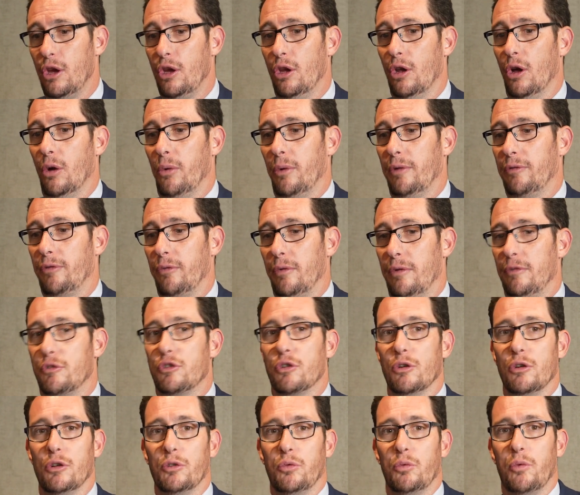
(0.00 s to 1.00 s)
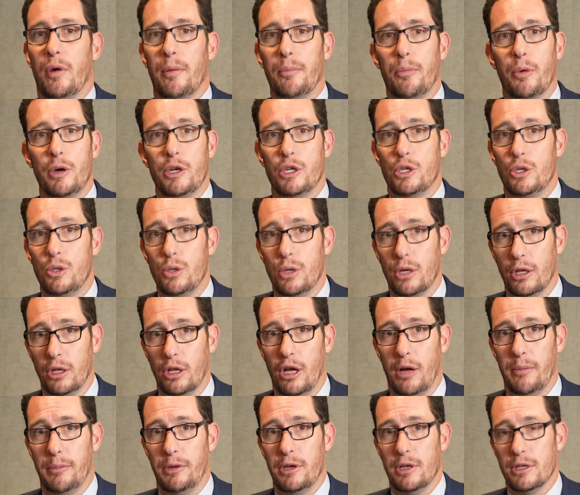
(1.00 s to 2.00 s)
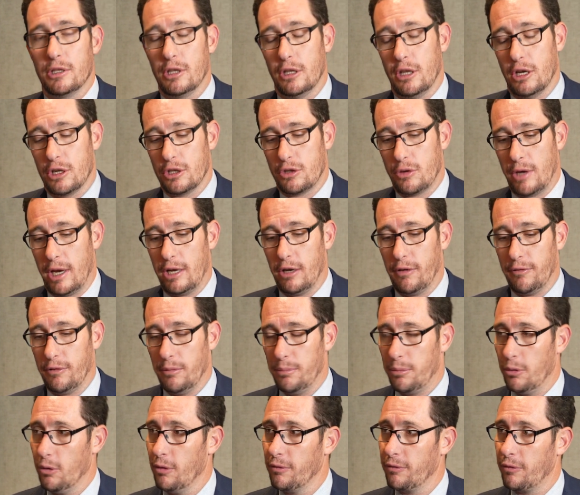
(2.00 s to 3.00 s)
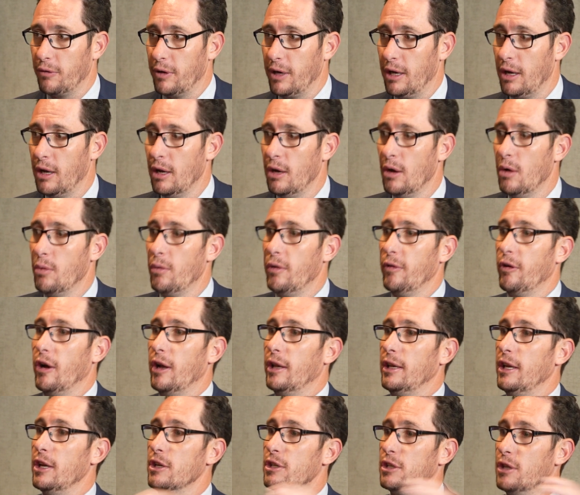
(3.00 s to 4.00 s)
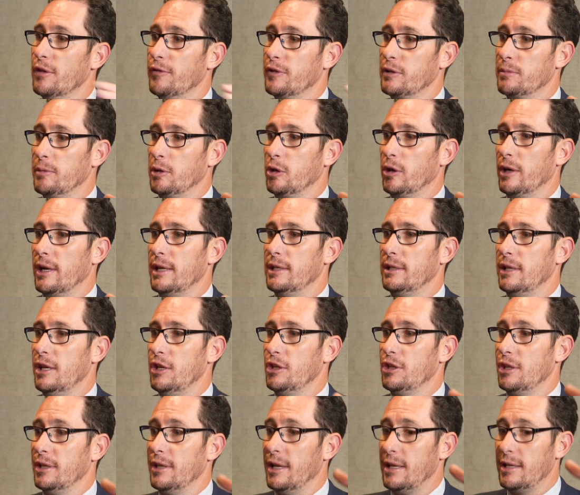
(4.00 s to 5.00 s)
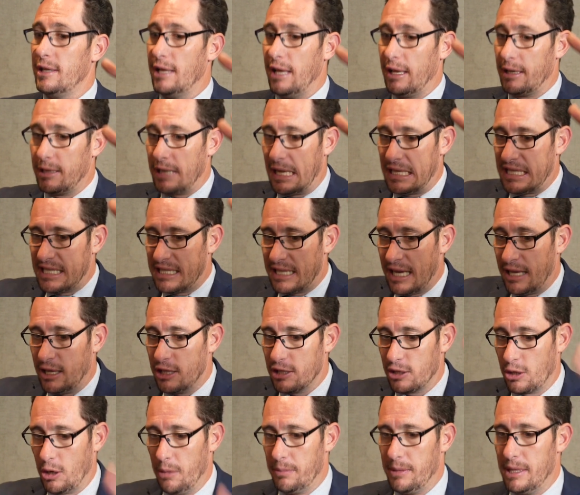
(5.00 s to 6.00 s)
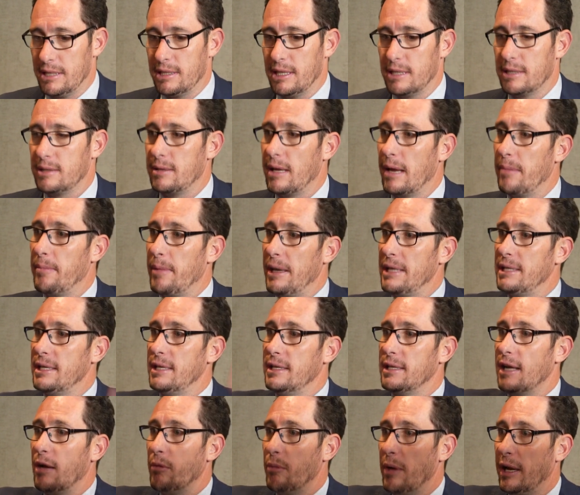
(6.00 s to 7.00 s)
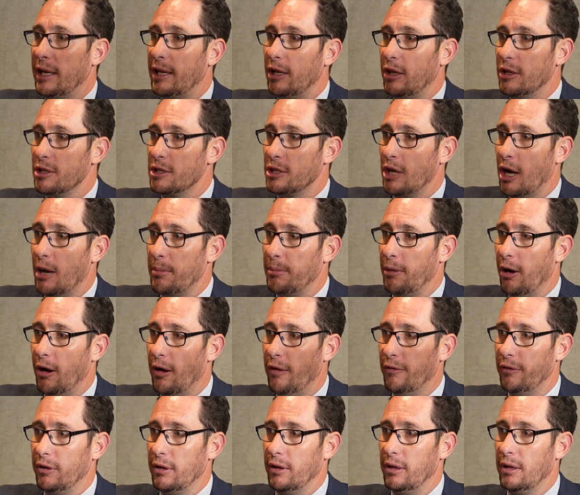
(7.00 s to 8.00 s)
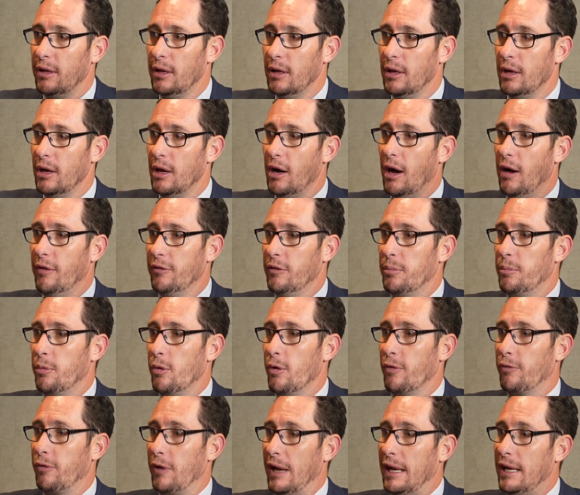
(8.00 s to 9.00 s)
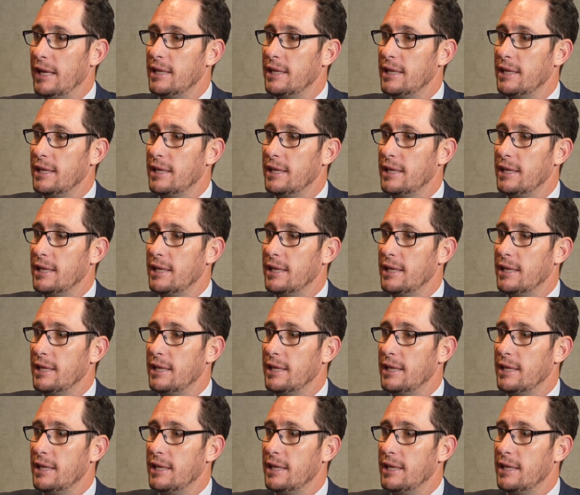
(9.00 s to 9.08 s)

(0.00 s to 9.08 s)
You know, we've, we've drilled one point two kilometers along trend of the porphyry. We've got near-surface mineralization that, that it's telescoped. That's it's that basically directly on top of the of the porphyry.